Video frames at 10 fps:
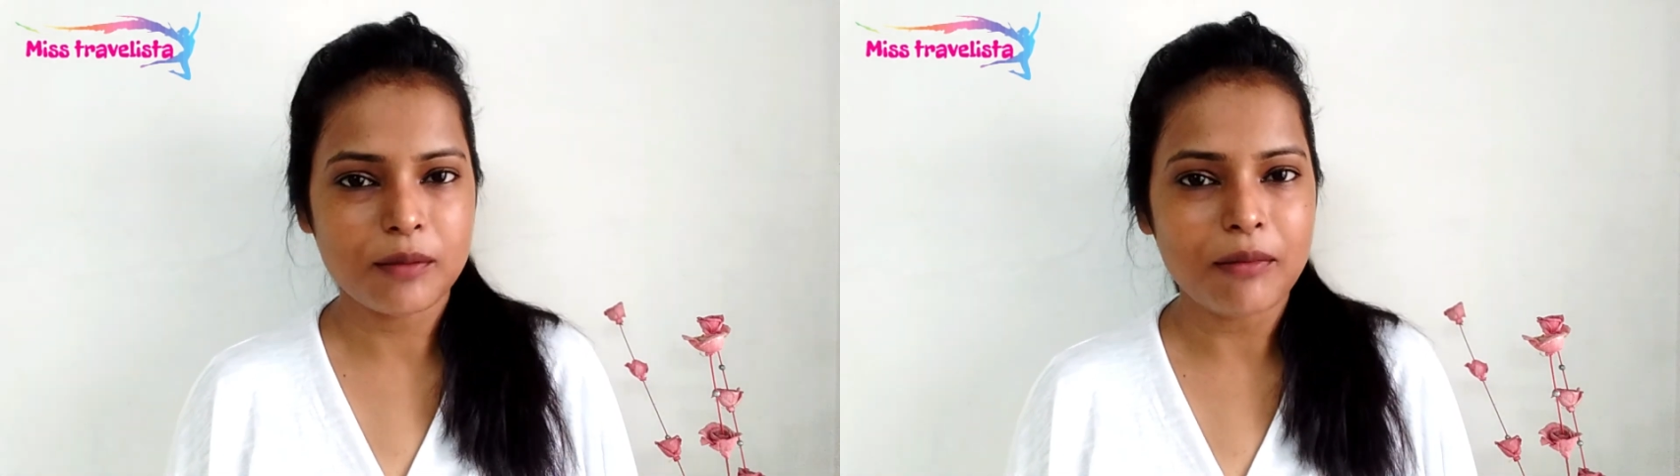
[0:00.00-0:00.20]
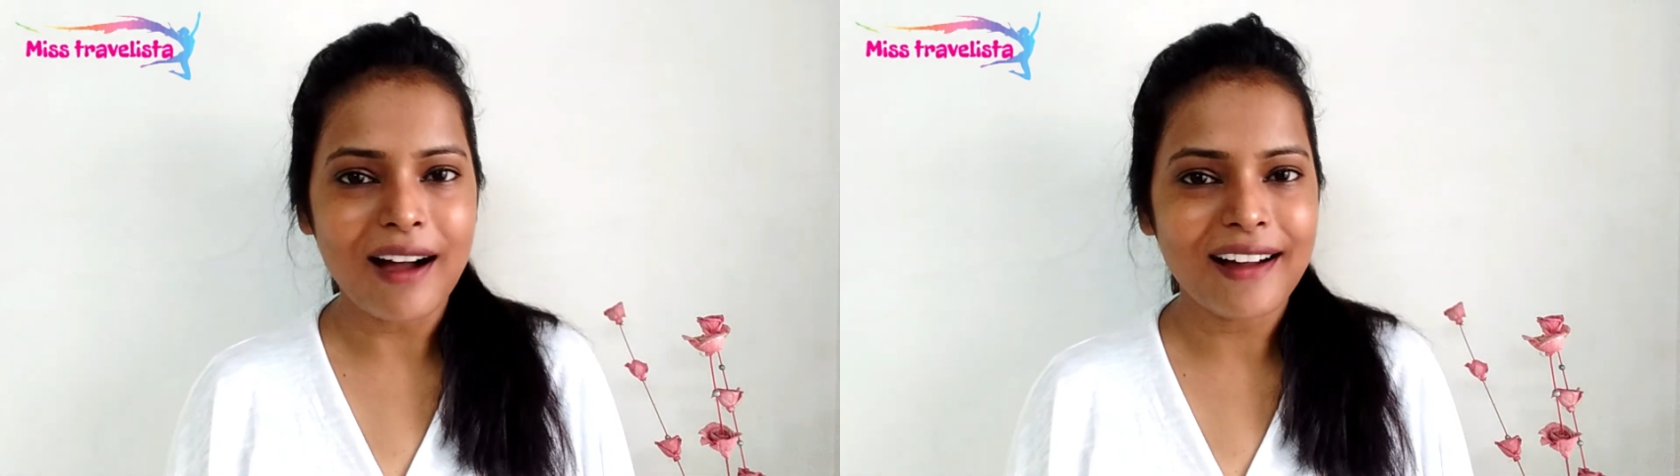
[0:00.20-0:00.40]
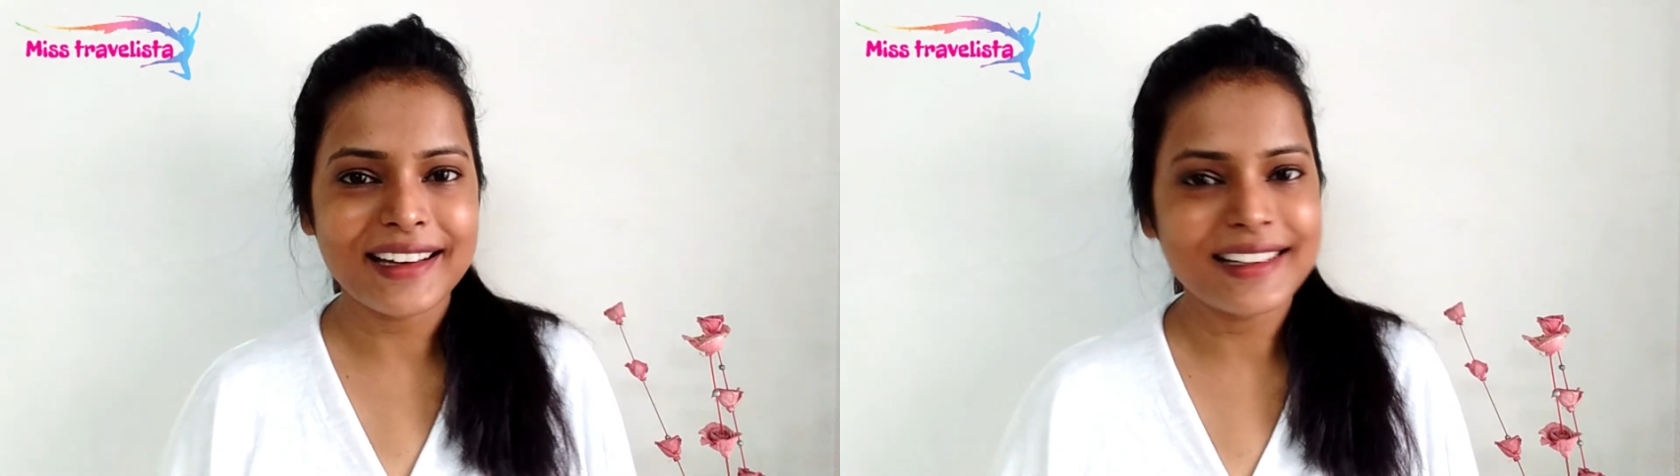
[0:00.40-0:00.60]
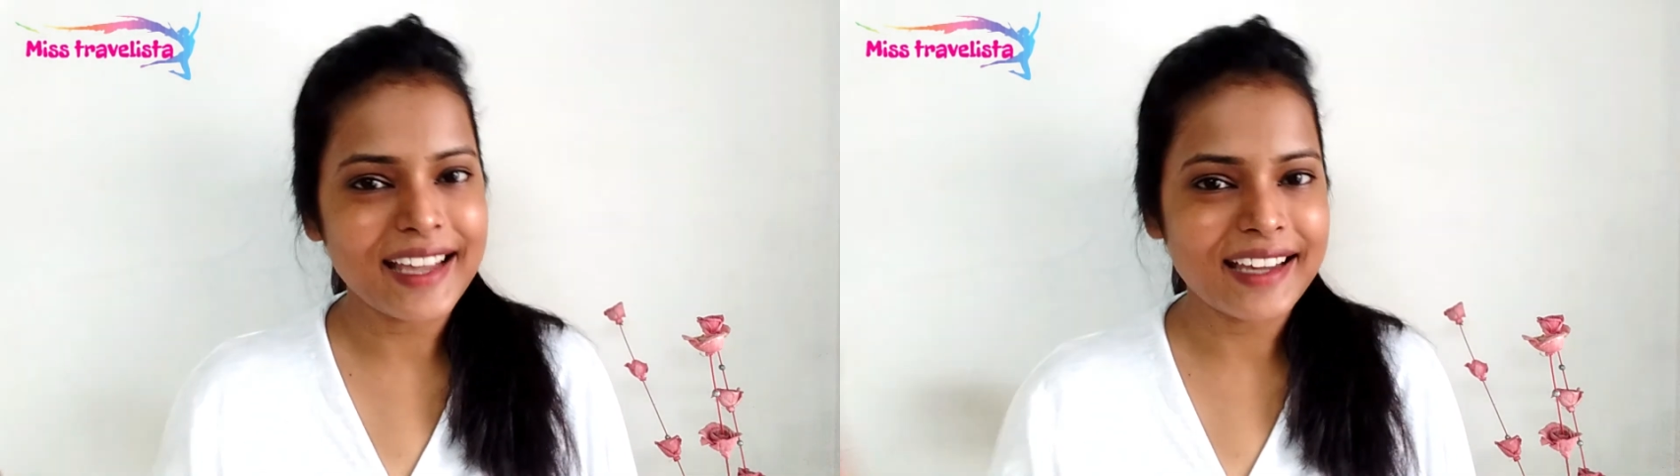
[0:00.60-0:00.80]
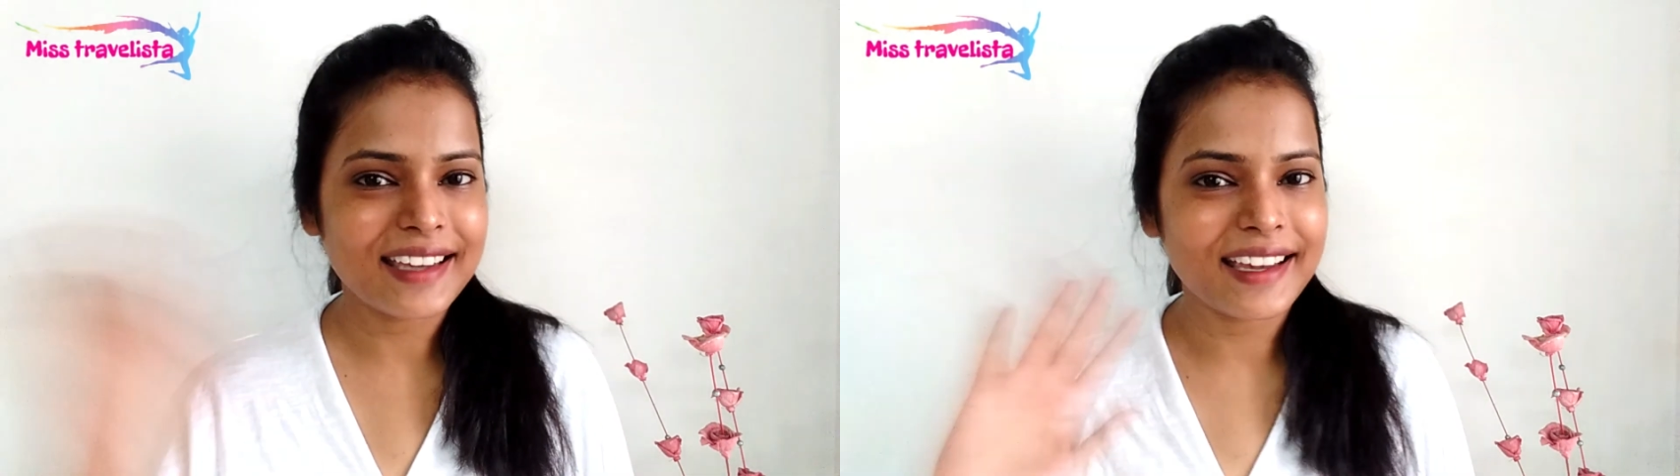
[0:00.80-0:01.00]
Bye.
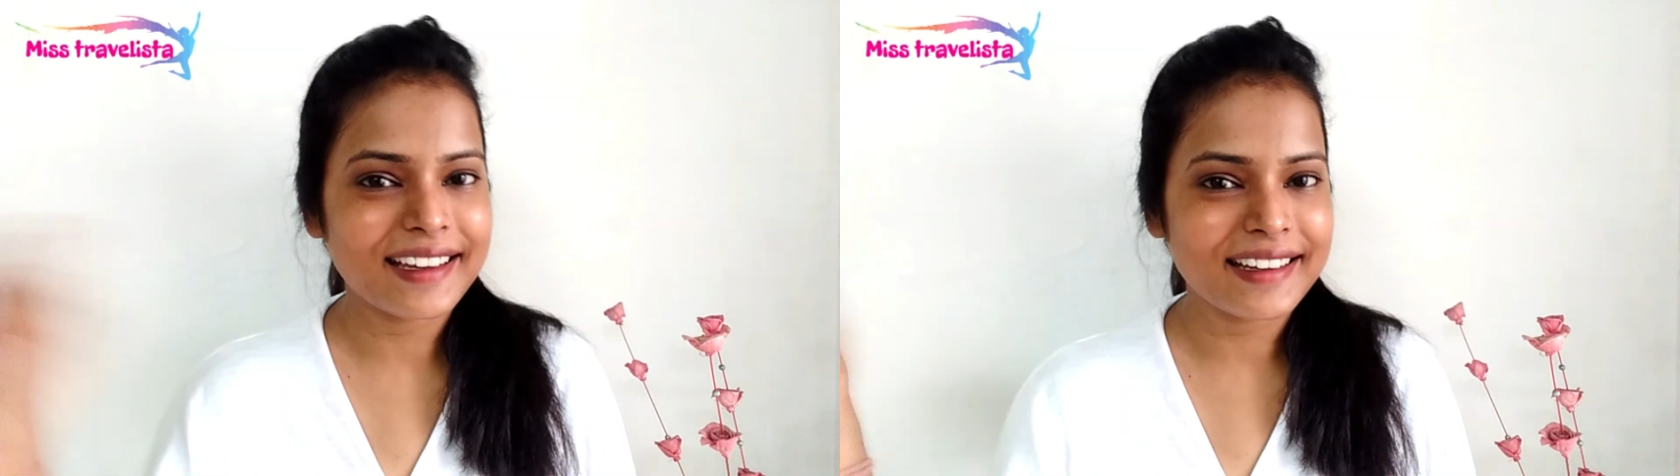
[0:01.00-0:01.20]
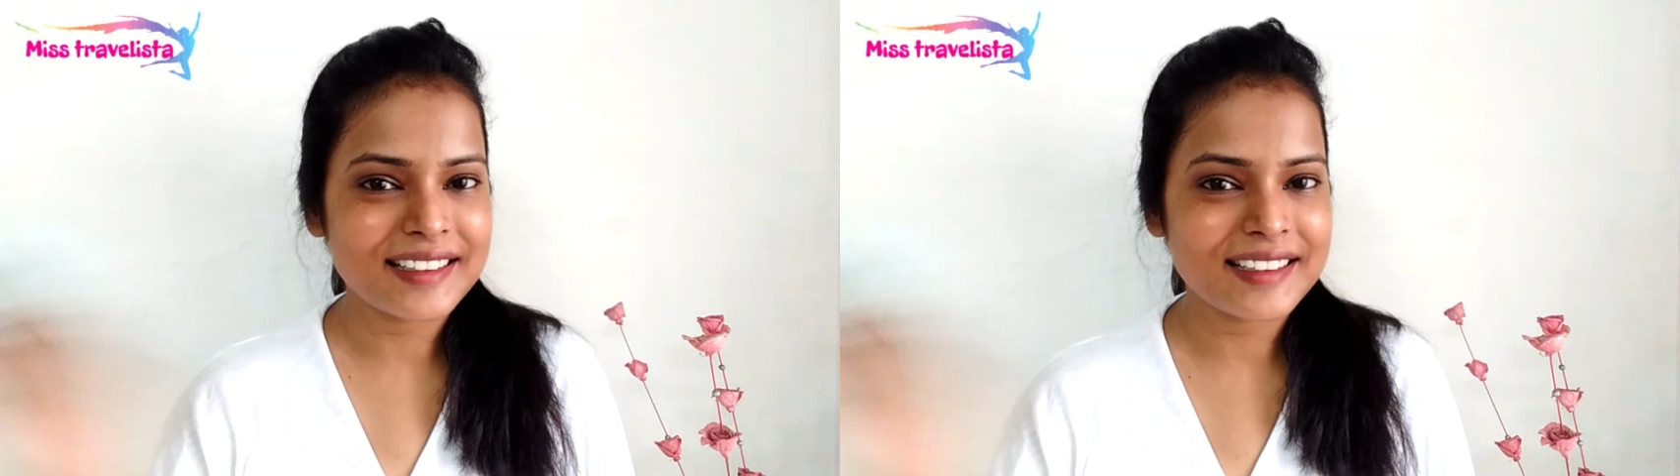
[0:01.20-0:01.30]
Take care.